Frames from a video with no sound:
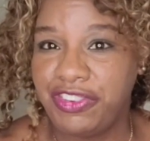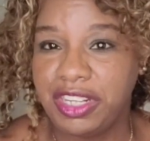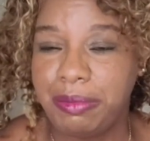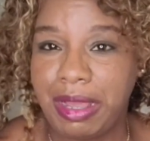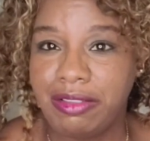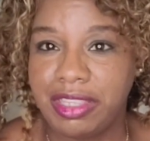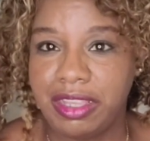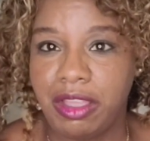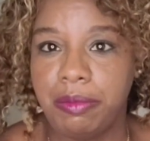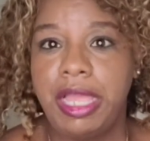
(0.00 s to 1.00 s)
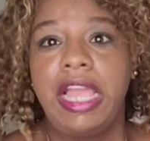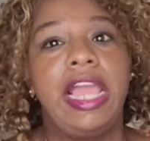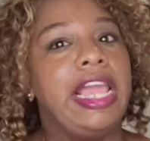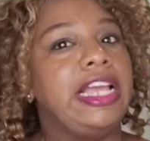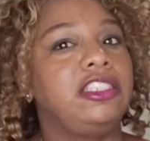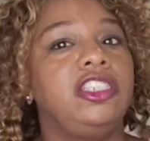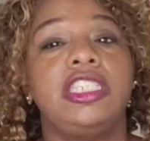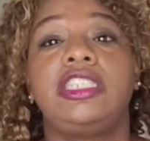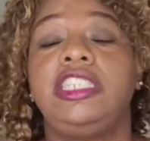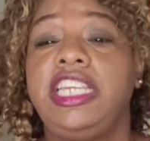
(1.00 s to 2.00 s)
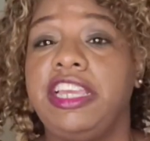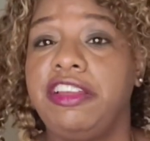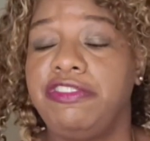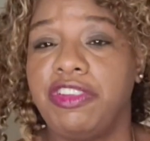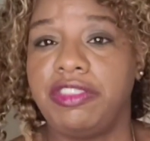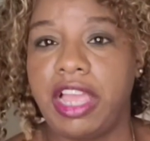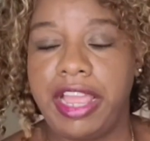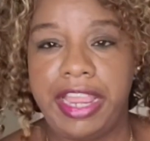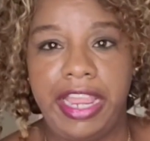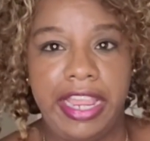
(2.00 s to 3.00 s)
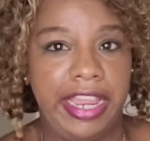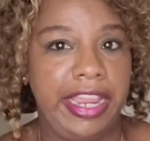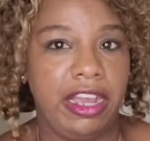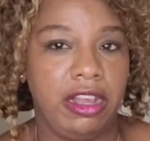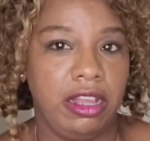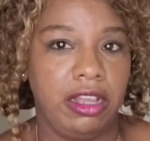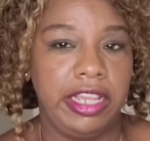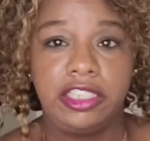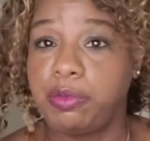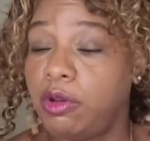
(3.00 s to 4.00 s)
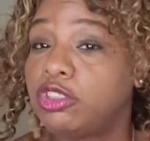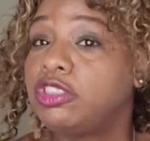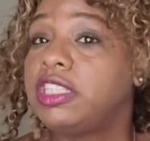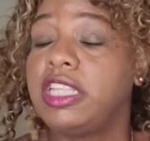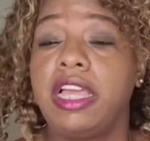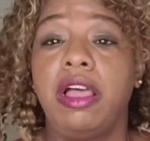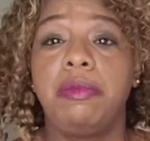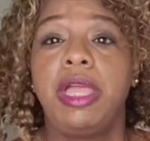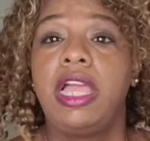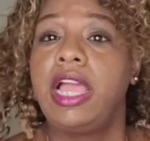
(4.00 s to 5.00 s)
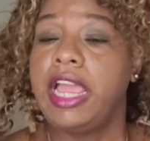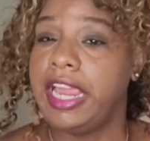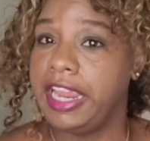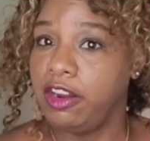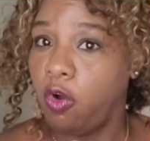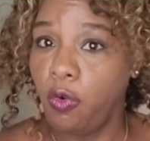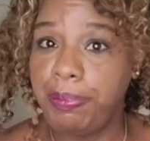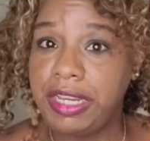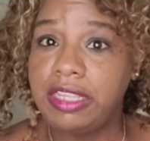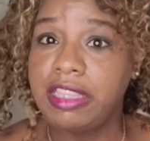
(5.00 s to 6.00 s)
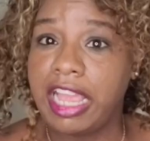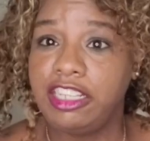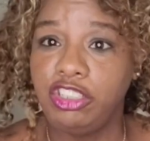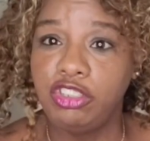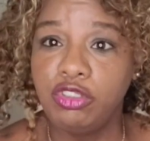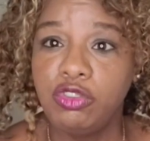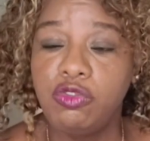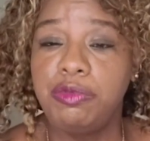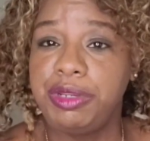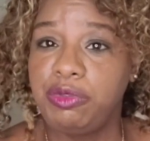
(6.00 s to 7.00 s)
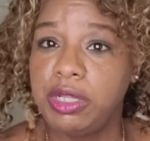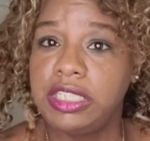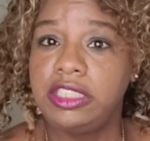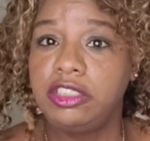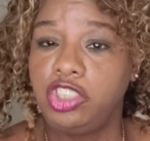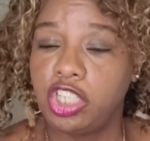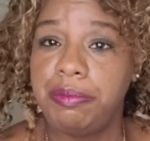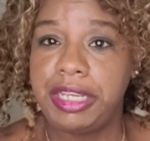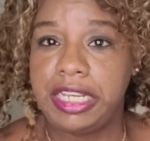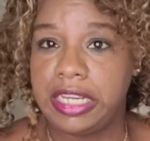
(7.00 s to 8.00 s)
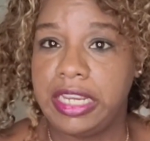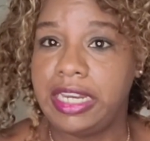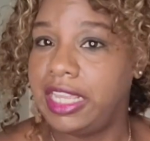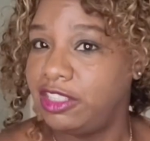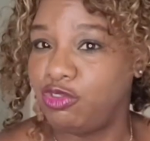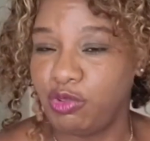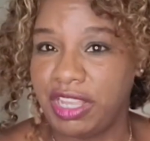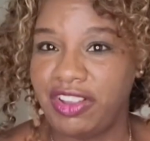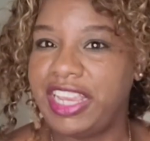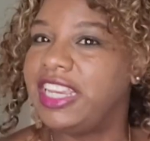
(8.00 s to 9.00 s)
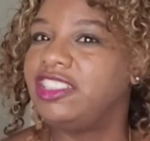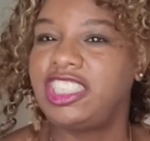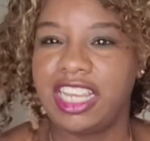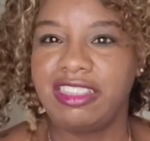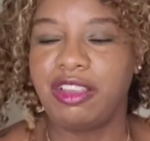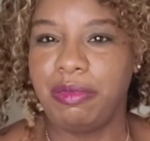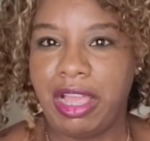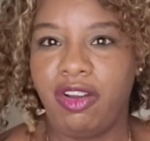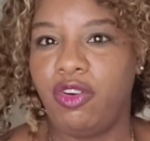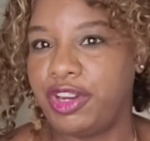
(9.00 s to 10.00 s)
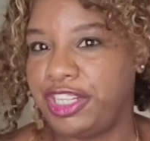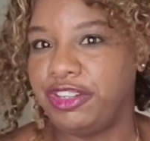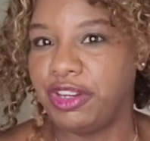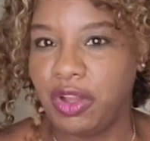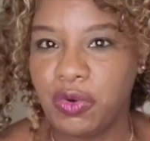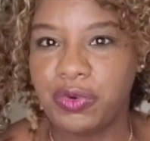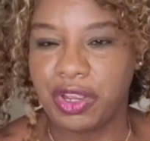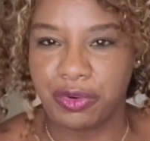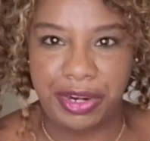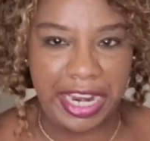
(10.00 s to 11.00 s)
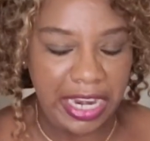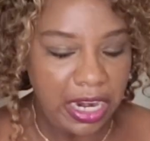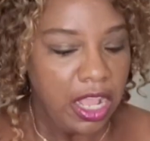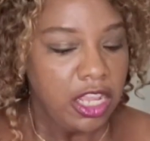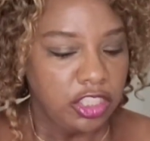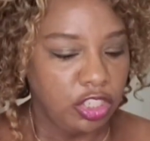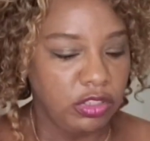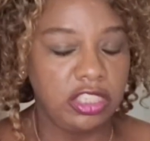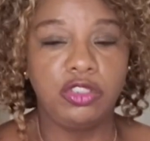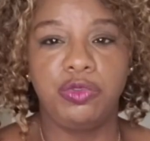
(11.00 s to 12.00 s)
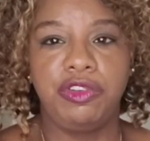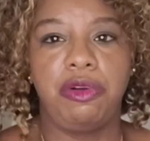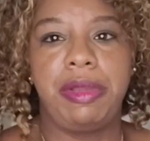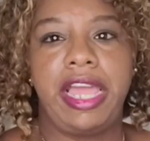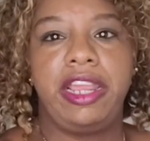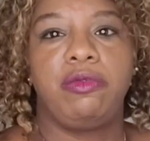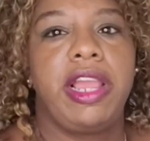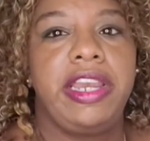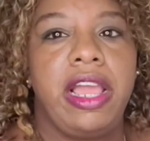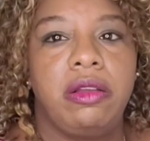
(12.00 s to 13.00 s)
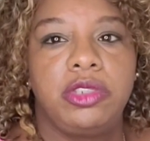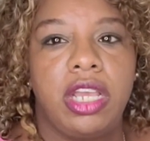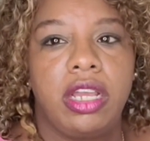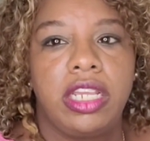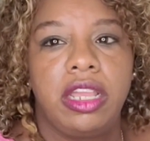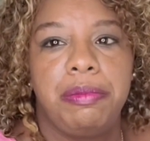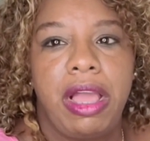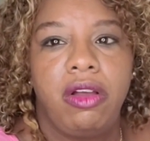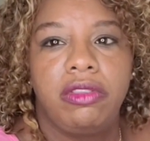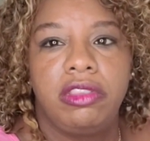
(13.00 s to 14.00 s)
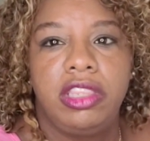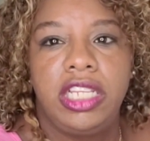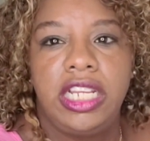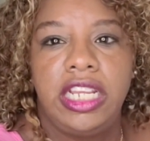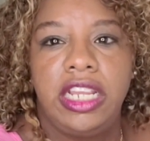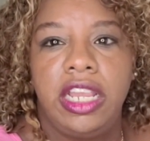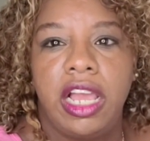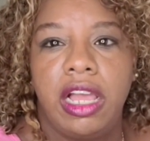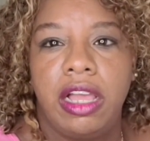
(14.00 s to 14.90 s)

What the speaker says: feel about them, and to just give a exposure to them, and hoping that you will be willing to jump in as well and check them out on your own. All right. So this is Revomadic. Right now, I'm talking about the